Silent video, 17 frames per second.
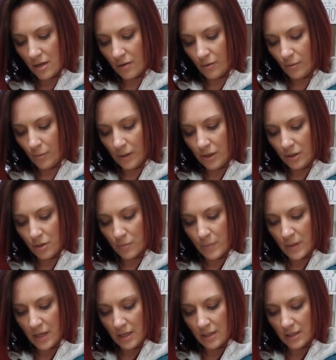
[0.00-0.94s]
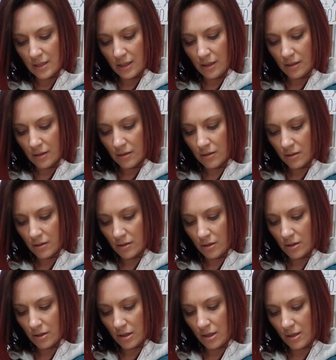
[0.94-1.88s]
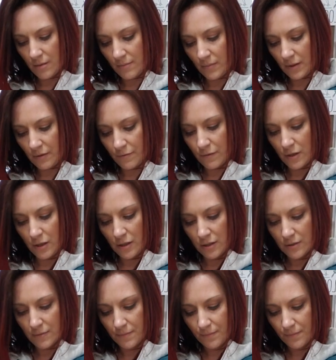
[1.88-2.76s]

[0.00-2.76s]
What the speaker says: while you're painting the front.